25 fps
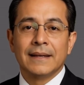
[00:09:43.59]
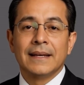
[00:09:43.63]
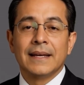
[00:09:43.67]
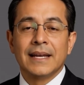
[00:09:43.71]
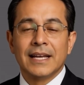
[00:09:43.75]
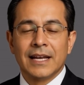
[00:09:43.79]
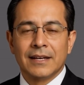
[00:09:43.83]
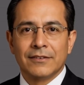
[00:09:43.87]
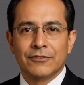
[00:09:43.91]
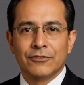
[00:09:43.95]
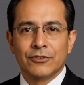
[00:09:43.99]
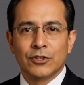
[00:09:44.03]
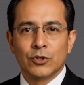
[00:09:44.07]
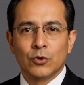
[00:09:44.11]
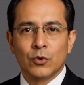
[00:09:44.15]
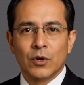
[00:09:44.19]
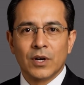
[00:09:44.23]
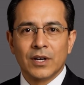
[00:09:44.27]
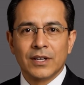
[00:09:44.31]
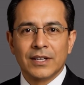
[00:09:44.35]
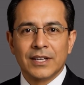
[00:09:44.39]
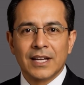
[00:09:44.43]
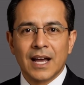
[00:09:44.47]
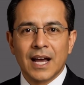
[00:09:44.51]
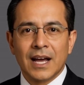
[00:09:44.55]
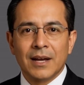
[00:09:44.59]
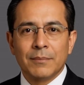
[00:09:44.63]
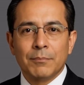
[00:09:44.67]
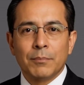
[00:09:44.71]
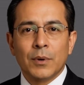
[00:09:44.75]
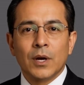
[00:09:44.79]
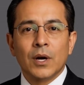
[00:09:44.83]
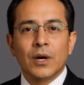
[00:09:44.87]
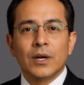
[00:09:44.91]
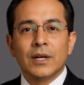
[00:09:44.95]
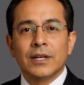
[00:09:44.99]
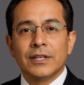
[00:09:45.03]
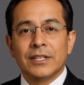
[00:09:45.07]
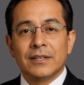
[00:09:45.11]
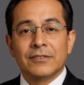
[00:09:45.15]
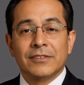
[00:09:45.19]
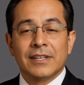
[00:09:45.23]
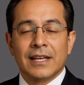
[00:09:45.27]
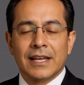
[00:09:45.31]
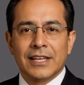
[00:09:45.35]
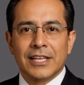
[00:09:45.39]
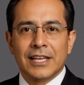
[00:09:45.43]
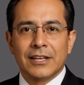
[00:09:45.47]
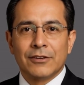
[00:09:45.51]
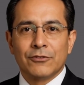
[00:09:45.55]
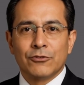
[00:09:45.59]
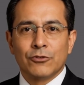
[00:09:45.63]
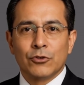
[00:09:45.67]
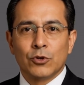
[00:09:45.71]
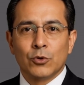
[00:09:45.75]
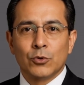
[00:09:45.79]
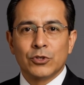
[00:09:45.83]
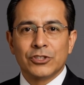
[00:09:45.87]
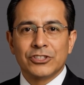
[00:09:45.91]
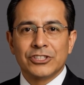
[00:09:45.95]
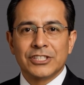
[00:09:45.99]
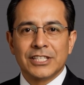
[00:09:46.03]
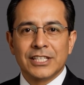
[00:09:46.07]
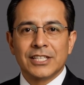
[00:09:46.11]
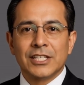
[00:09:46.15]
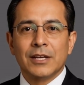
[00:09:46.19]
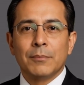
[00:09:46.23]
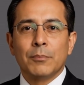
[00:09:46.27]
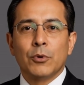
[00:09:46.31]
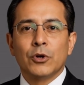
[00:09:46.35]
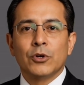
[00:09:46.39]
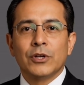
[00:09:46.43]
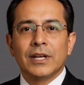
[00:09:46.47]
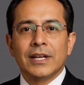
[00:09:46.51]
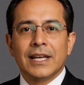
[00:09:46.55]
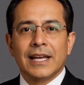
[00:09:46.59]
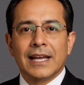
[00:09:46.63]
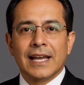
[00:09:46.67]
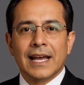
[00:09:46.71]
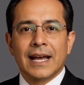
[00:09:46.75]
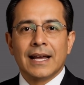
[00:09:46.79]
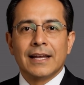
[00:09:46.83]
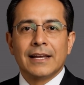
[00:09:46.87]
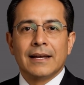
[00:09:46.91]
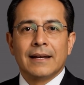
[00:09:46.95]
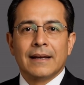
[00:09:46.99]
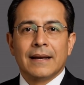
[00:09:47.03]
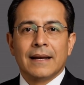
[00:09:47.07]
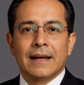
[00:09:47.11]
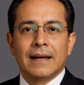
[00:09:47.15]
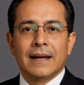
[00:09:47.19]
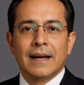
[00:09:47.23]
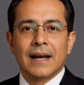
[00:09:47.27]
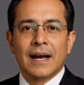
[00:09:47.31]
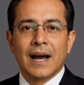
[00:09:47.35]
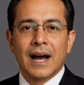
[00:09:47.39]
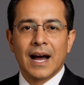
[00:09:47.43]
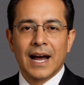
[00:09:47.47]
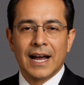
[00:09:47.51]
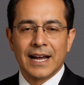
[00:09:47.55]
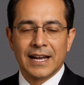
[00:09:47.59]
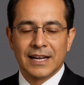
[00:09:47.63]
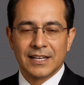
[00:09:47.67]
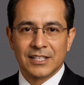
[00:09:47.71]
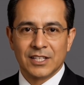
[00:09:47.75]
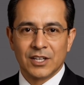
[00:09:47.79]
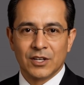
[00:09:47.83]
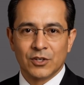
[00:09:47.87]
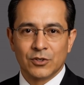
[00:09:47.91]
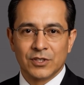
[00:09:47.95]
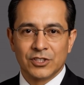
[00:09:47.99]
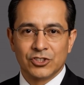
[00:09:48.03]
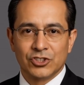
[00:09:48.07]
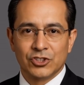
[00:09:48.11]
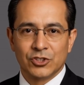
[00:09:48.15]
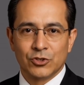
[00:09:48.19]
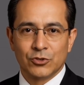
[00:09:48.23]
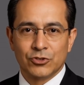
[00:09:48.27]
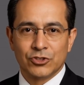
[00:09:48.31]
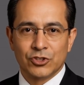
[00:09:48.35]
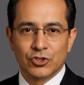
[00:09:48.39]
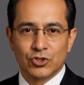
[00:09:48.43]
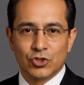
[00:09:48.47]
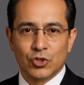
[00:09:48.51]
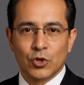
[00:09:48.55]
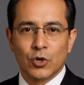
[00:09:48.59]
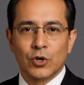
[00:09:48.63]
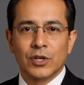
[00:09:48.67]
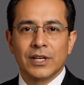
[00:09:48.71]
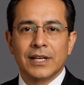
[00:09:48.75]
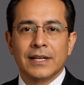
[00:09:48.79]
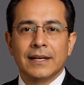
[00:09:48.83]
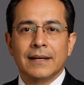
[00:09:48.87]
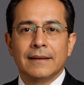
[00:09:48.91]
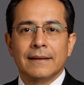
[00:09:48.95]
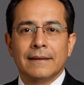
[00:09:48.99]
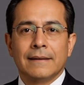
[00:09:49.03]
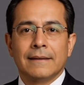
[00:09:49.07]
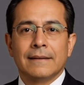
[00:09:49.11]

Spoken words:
If you are not part of the Influency community yet, I encourage you to join.